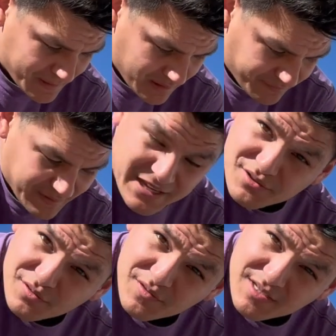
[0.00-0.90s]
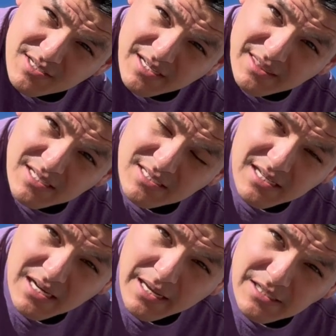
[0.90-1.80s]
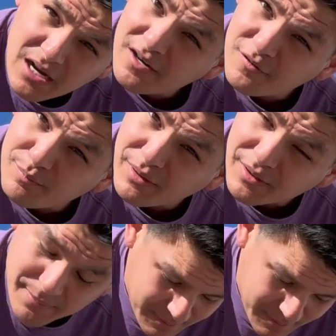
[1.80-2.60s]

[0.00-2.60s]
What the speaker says: the flat surfaces like this get a ton of buildup,